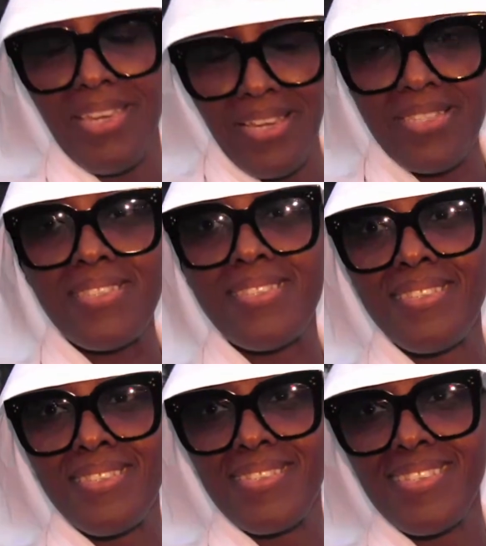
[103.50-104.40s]
Yes.
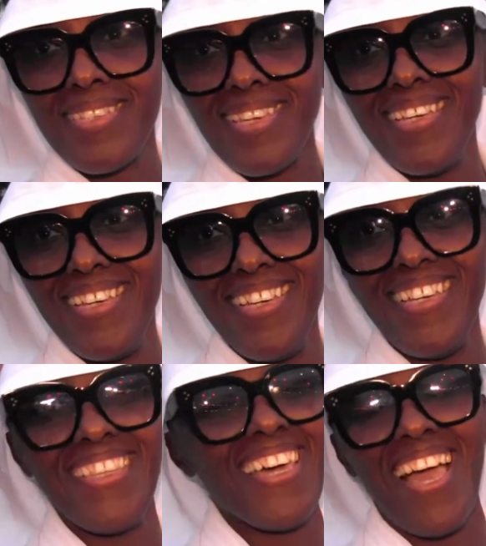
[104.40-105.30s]

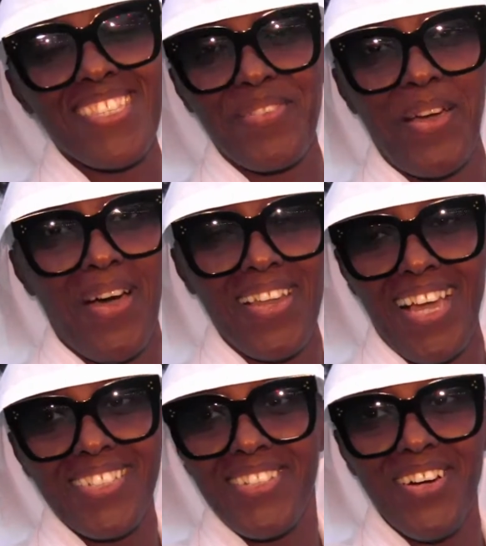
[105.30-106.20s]
In the eyes of God,
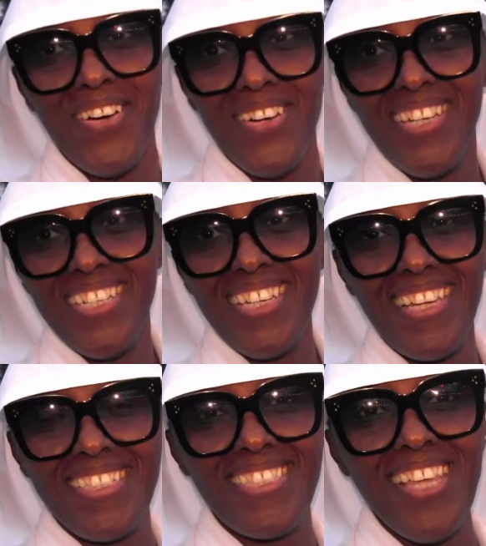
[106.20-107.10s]
I don't know.
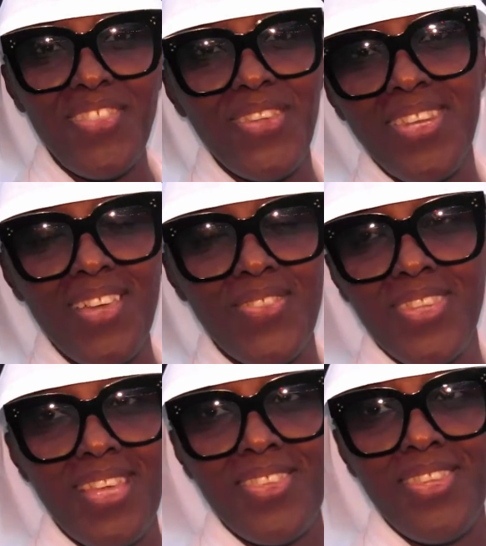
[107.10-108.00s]
It's nothing
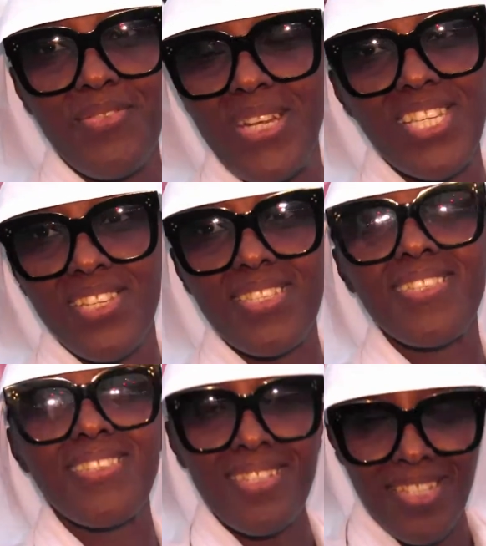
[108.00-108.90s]
religious.
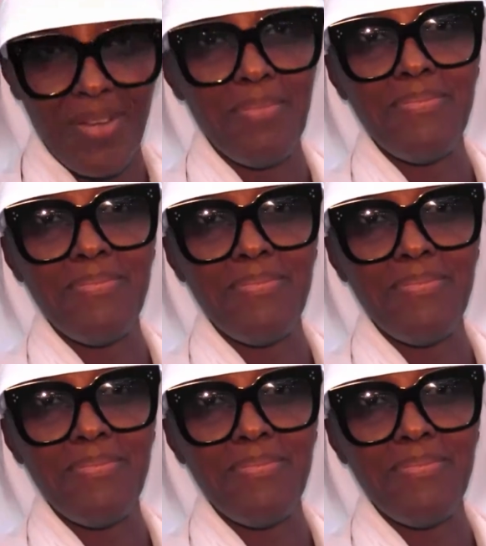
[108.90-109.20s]
It's just...